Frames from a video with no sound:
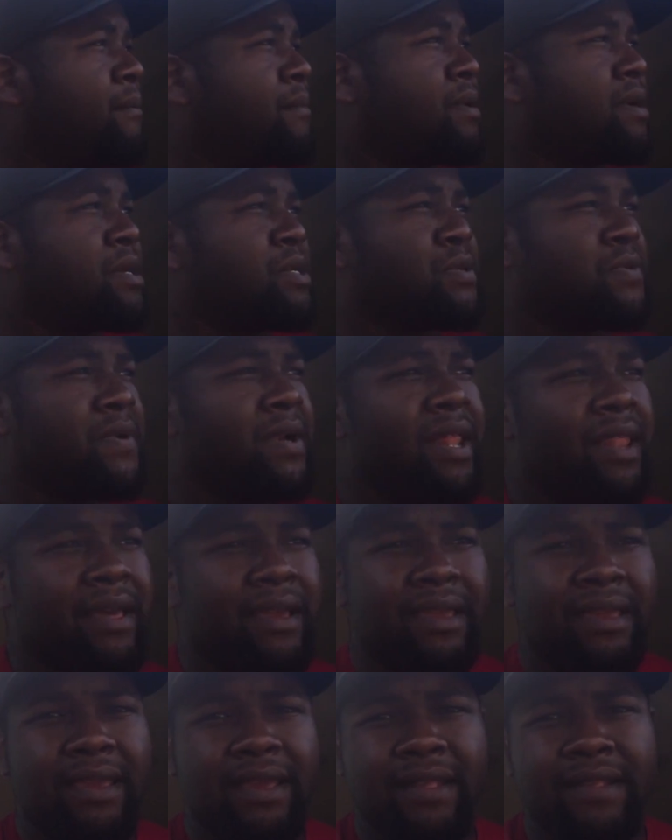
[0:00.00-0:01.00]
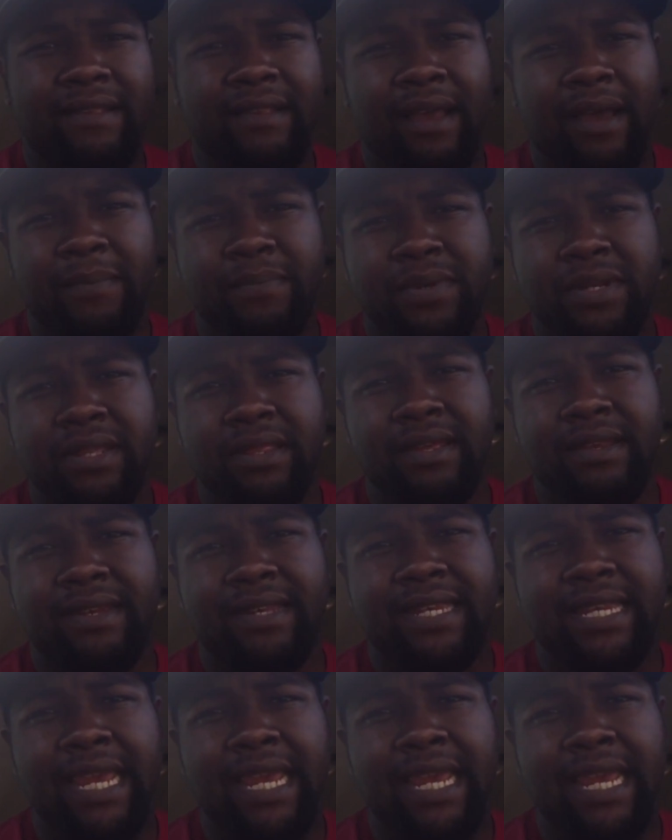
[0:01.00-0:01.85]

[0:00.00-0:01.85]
because really it's up to the